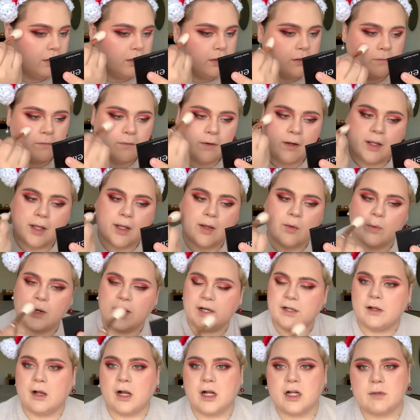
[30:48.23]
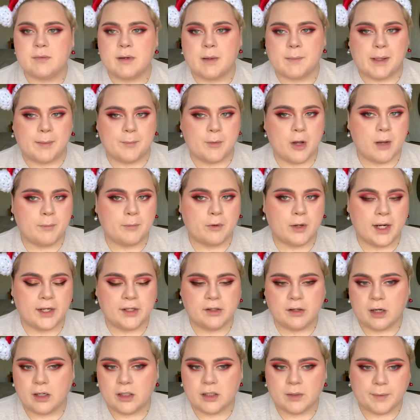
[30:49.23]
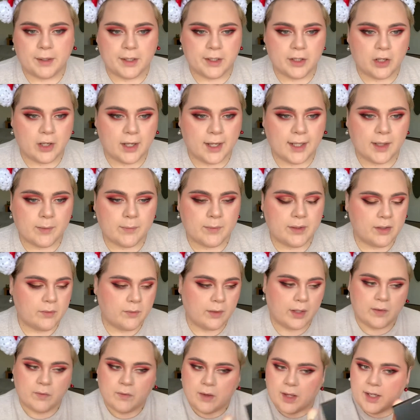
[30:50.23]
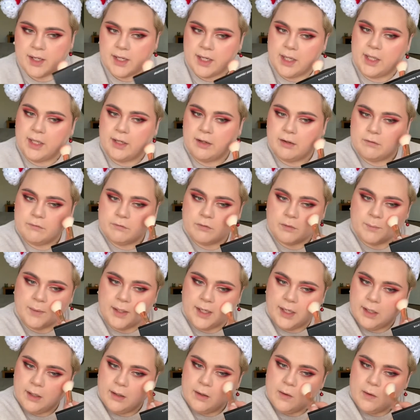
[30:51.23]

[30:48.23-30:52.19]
Versus when I talked about my mom or I talked about Jasmine, it was a lot easier for me.